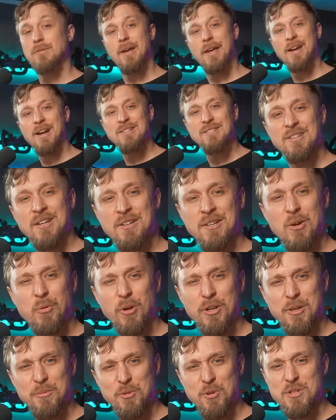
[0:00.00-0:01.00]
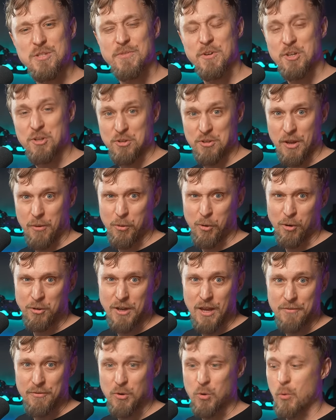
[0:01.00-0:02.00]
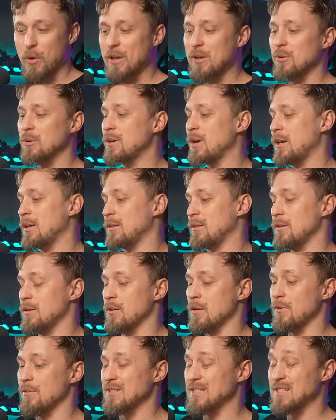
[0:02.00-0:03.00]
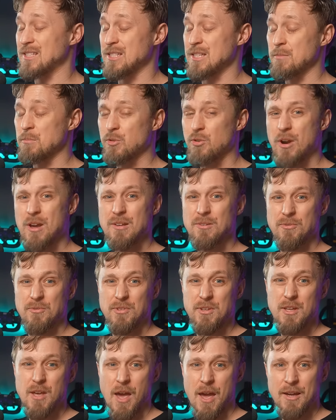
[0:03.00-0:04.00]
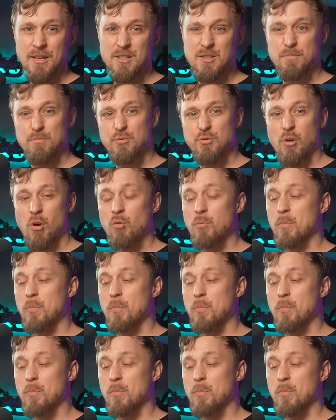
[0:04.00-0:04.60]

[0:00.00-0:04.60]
Hey guys, Dan here, welcome to this video. Today we're going to have a quick look at the Simgrade VX Pro